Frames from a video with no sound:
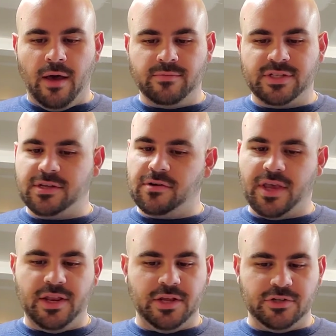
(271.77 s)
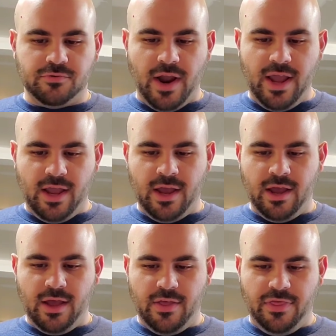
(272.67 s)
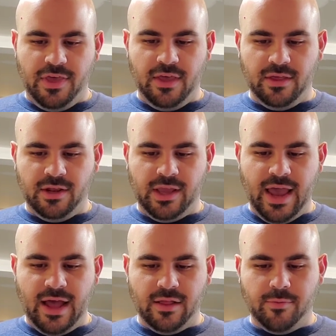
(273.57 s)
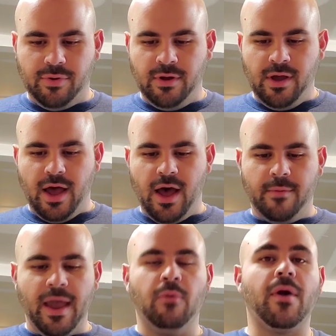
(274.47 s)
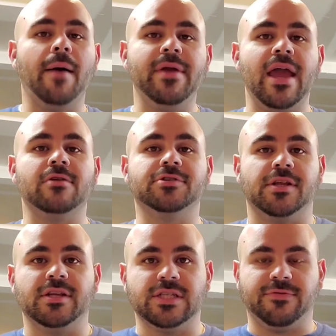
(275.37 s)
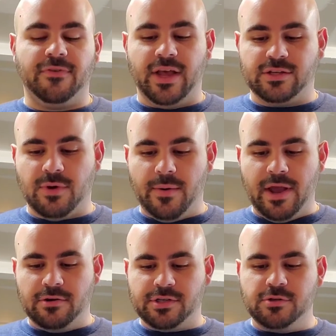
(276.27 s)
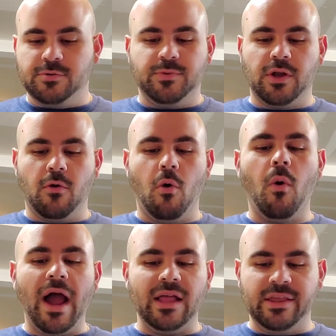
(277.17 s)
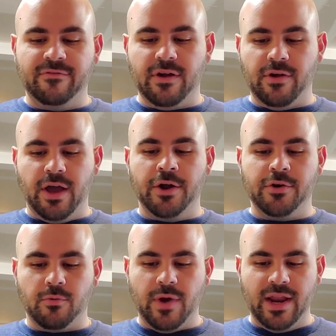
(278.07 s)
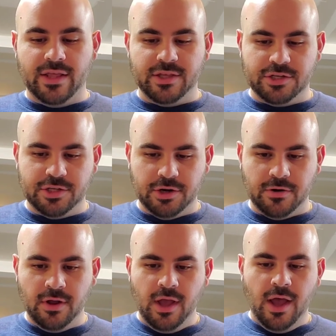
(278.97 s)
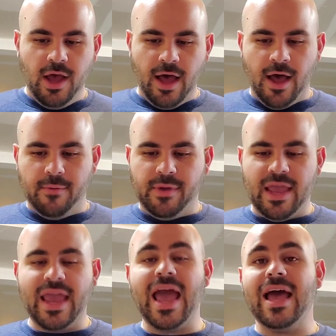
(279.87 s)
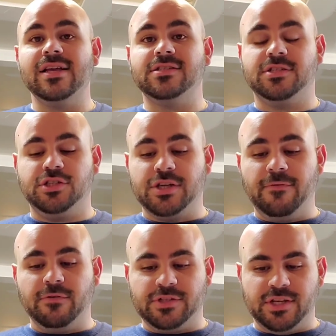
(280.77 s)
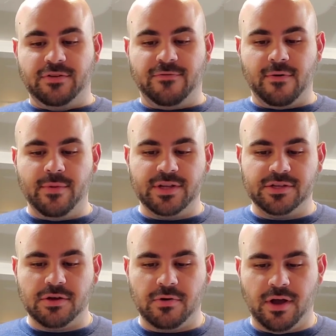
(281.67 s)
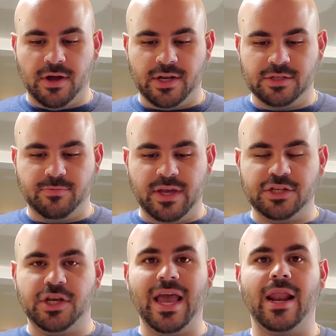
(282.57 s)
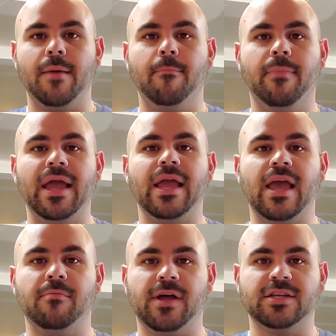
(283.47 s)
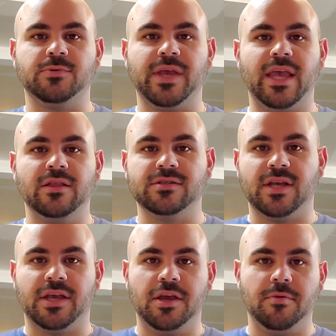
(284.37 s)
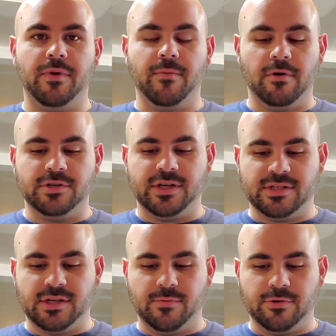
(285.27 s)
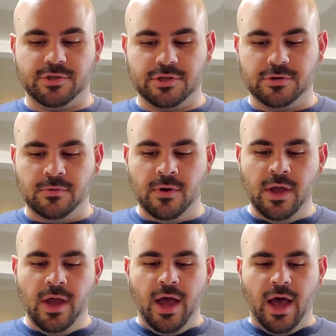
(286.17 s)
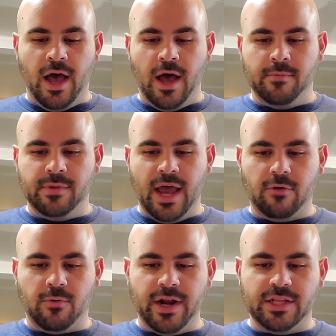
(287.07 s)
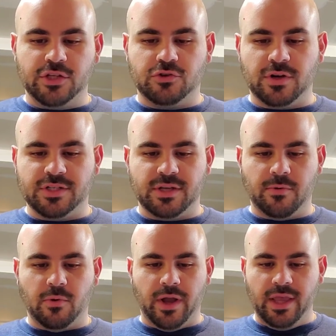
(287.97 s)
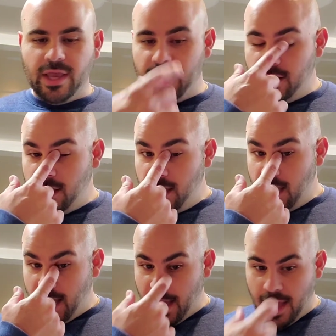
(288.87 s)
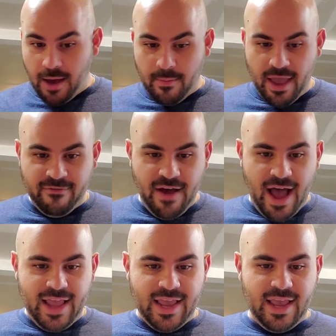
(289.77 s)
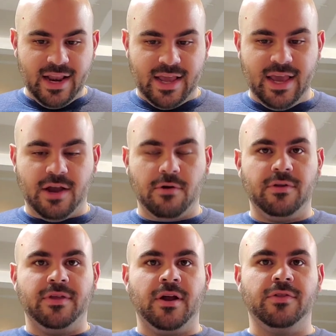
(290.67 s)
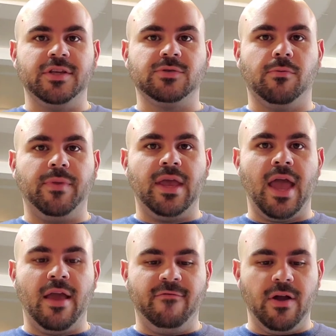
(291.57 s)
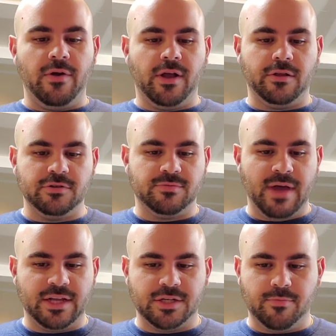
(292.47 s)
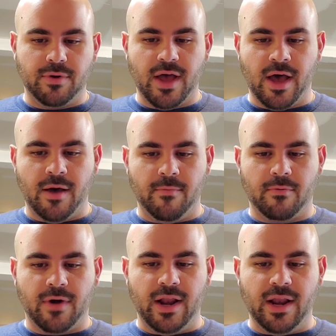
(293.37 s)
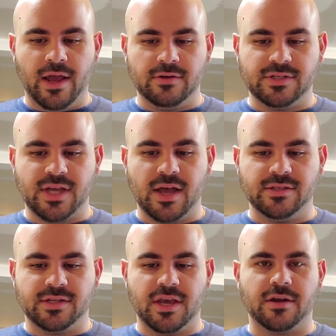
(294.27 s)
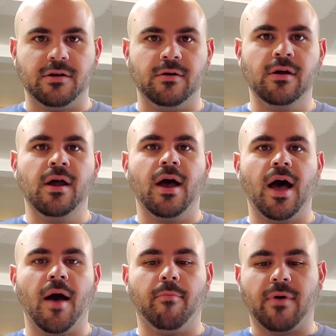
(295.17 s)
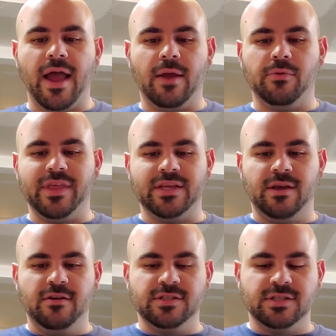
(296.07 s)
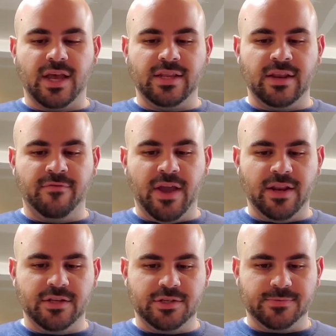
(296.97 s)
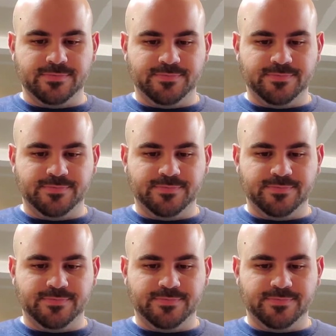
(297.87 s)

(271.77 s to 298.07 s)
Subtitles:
still Kenyon Drake, Thielen, Gallup, and Robbie Anderson in his flex. Robbie Anderson has been quietly very underrated this year. He has Jefferson from Minnesota on his bench. He had a big game last week. He looks like he could be emerging as the number 2. Not ready to trust him quite yet. If I can get a kicker in there, this will be a very close matchup. But right now, Sans kicker, Brad with a slight advantage.